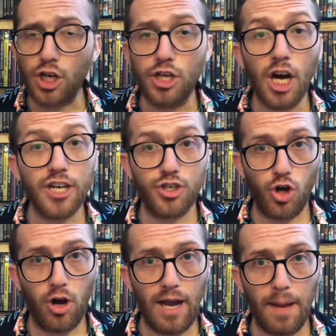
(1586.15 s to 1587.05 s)
gut
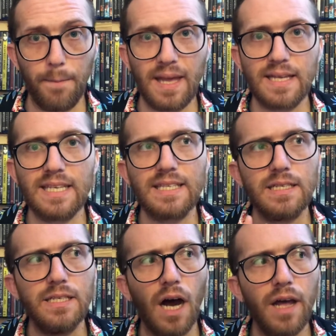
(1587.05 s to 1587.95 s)
churning because it's
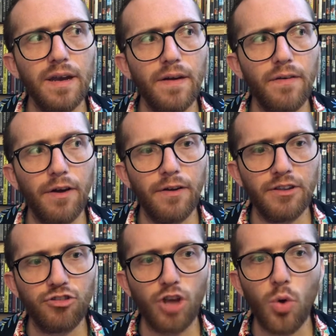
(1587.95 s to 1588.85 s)
done so